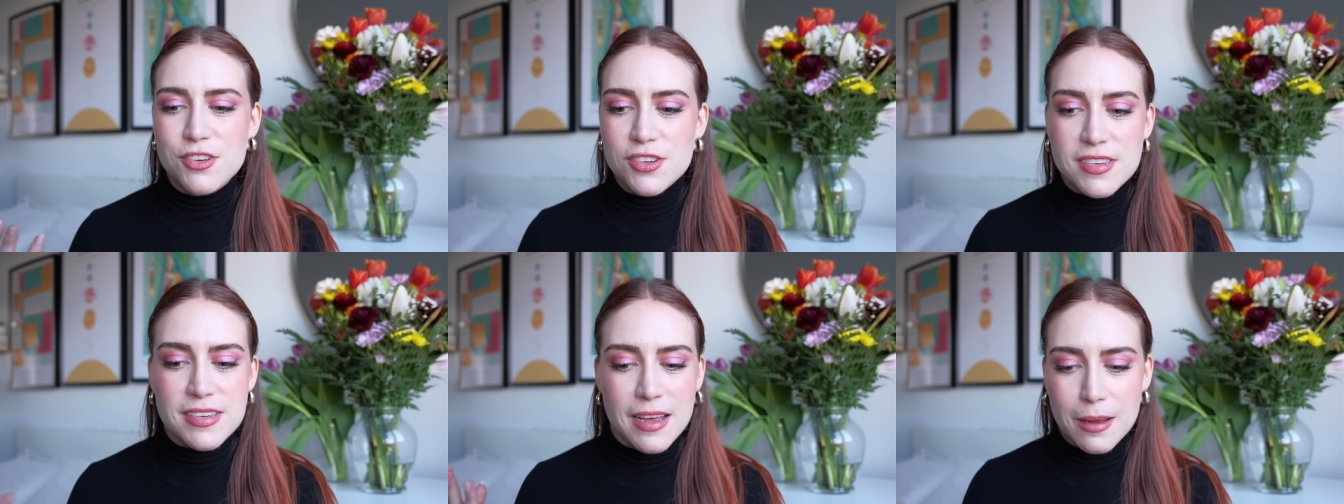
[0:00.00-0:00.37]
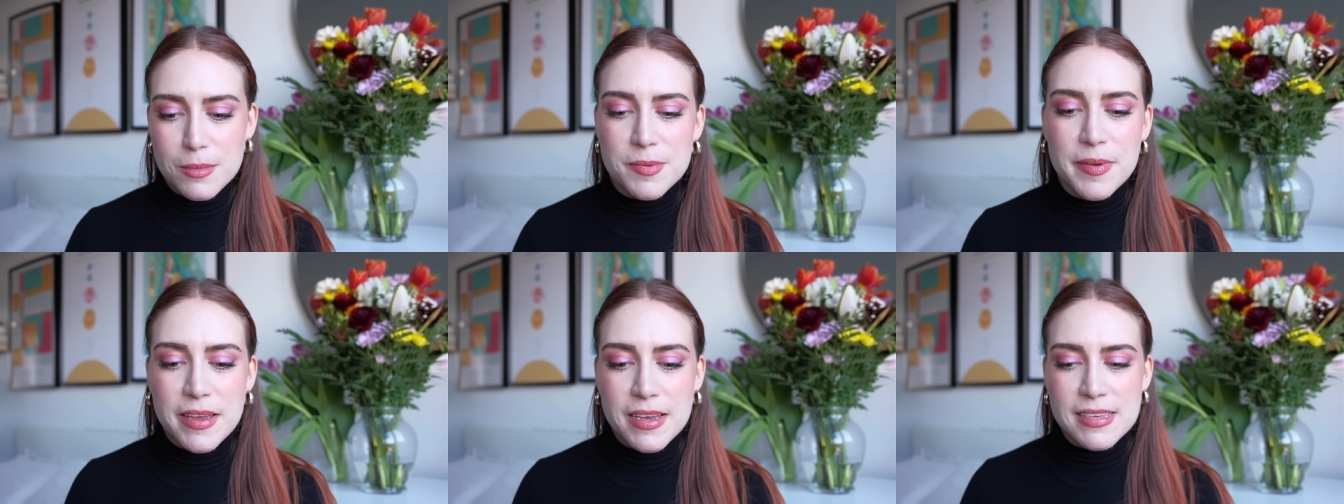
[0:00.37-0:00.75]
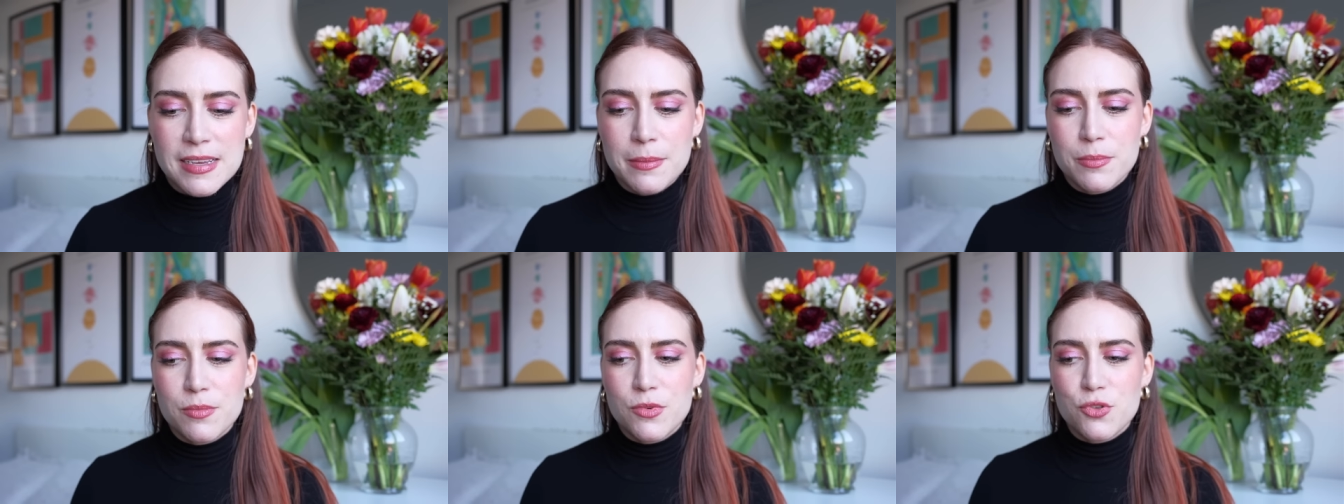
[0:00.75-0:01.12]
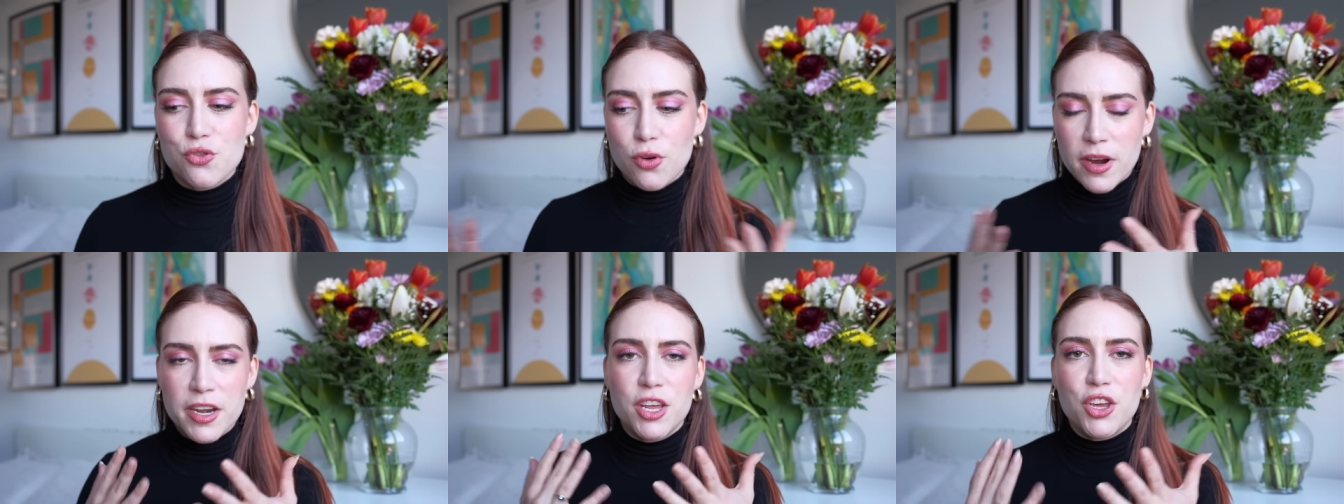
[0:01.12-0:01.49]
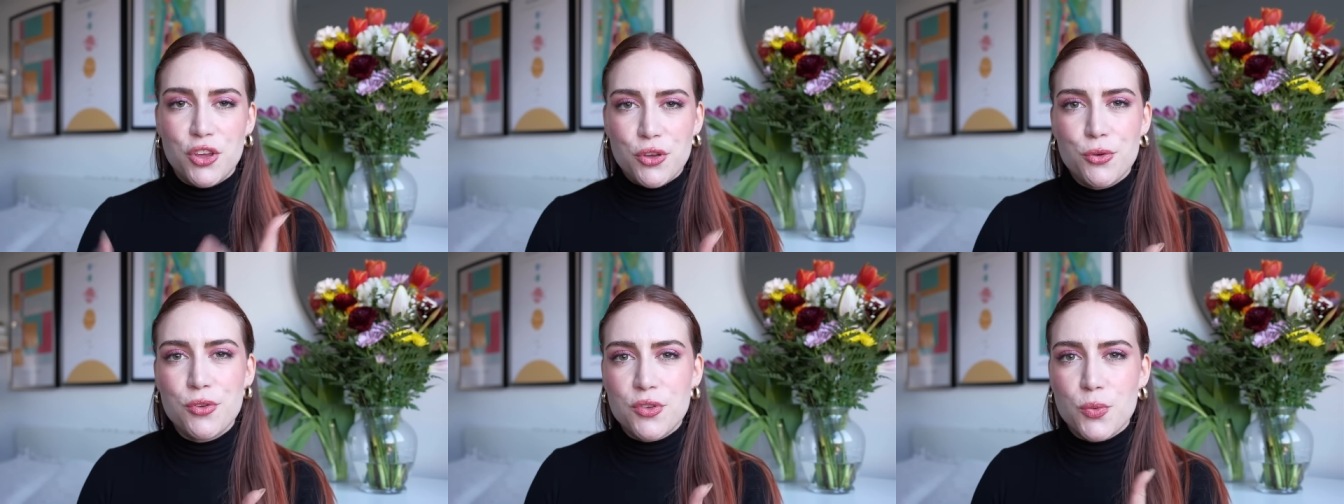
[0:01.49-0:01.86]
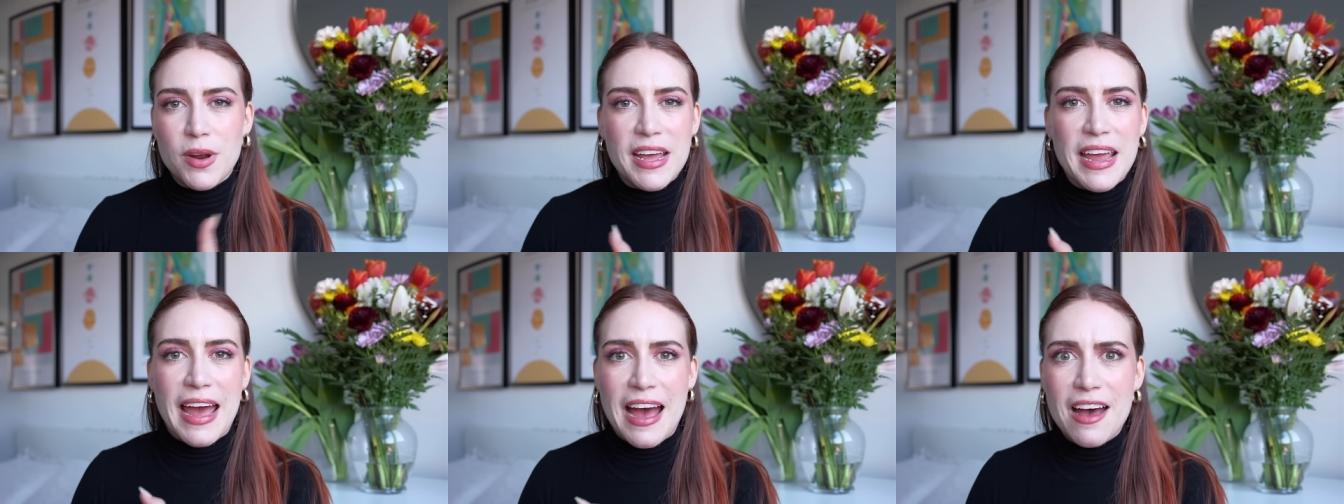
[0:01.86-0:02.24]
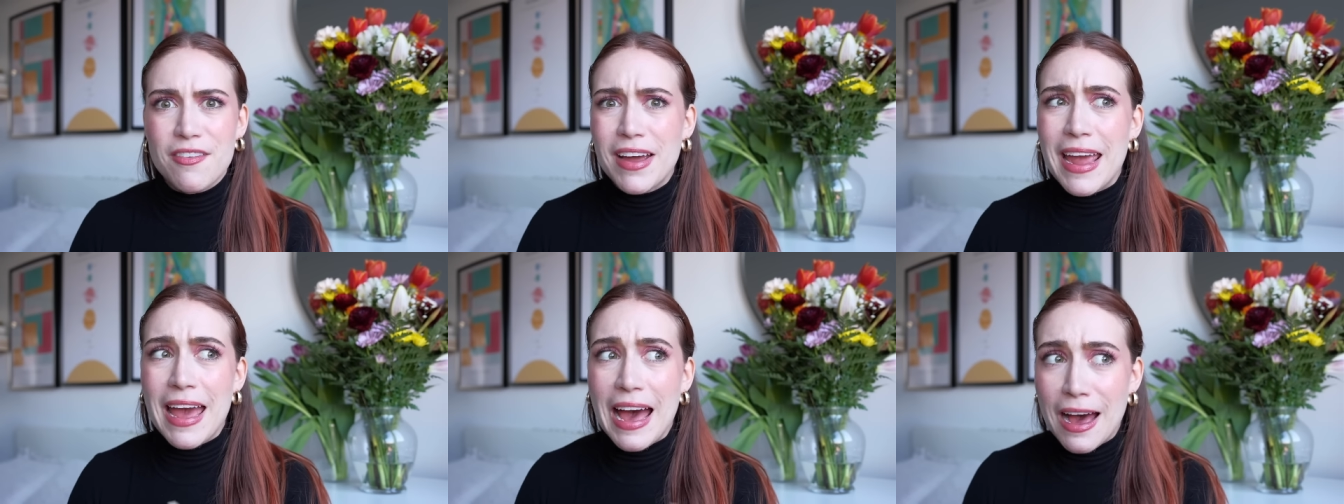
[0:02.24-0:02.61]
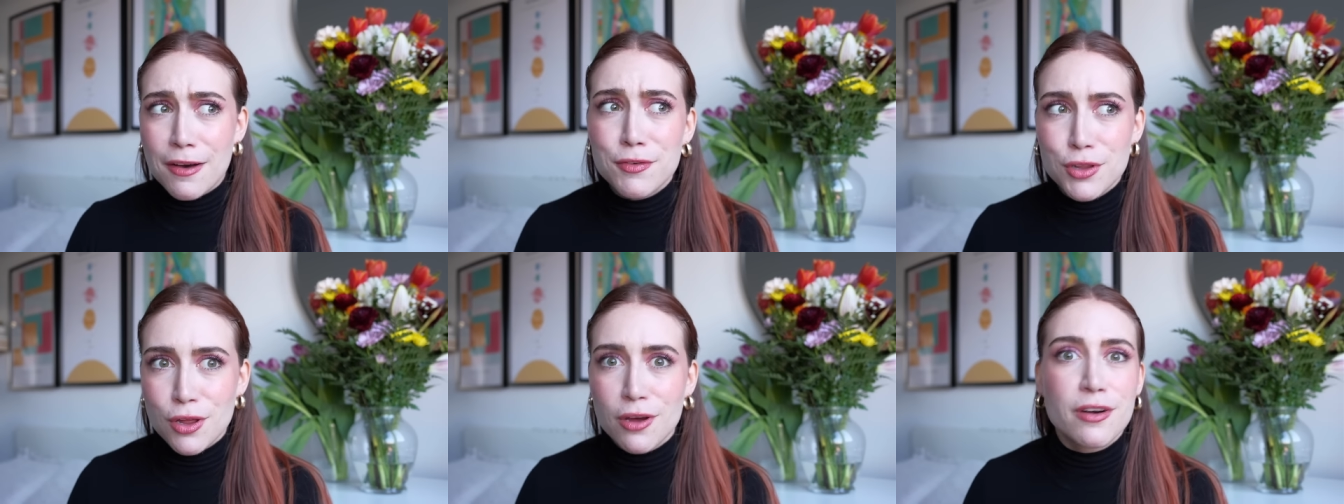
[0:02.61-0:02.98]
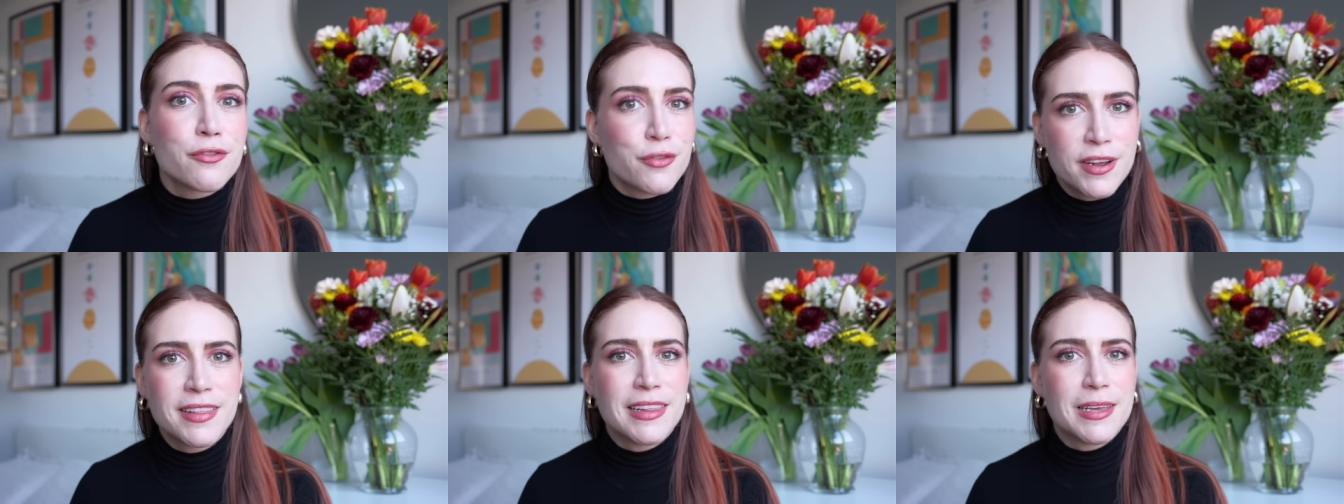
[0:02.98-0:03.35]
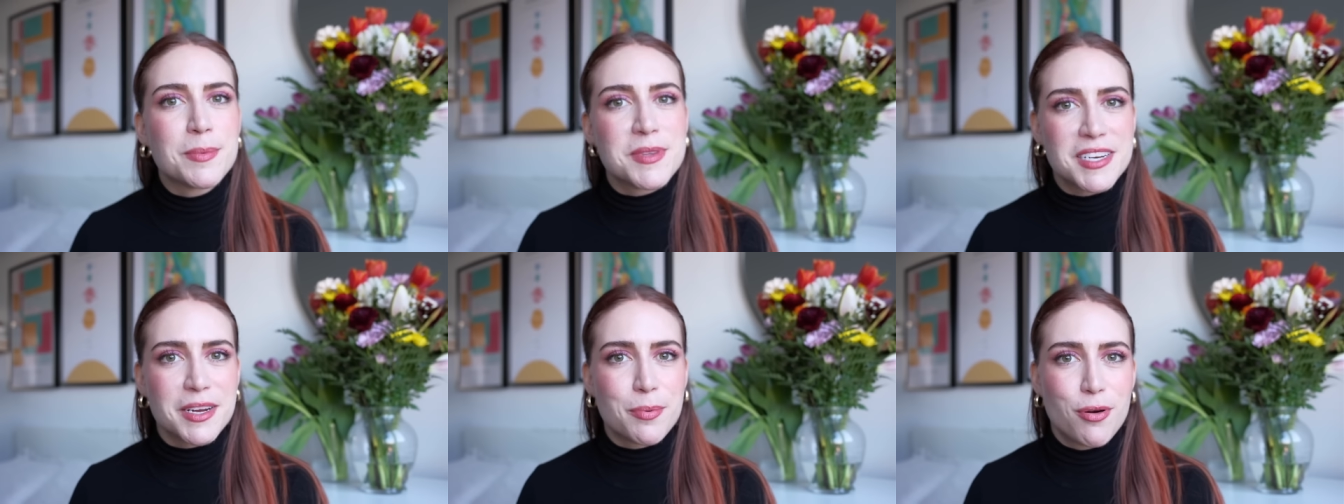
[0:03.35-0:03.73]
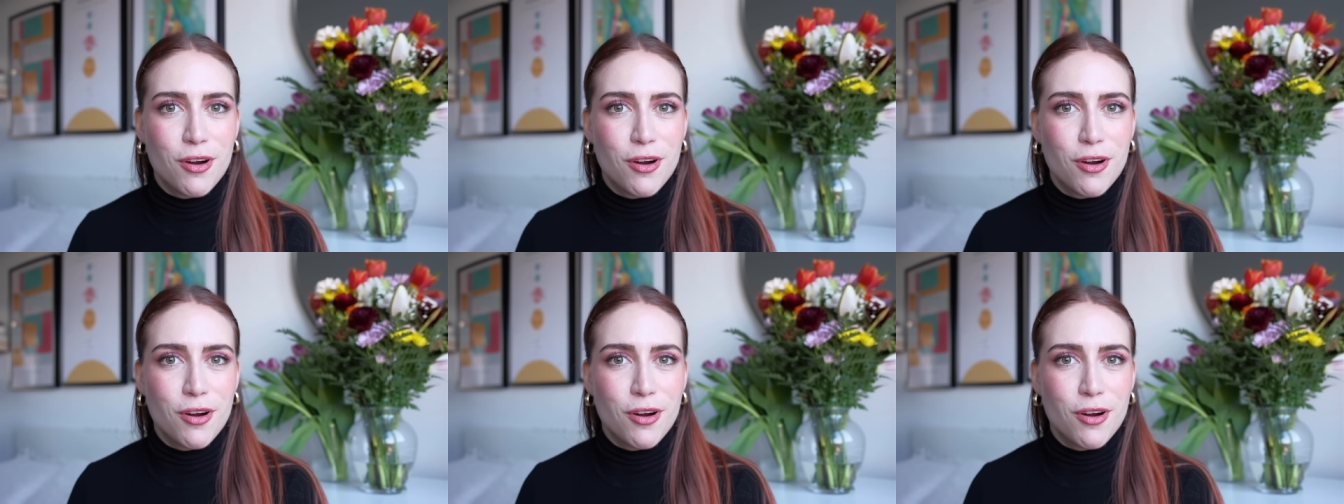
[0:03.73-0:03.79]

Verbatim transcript: just comes because I'm trying to use what I have. I have a lot of red lipstick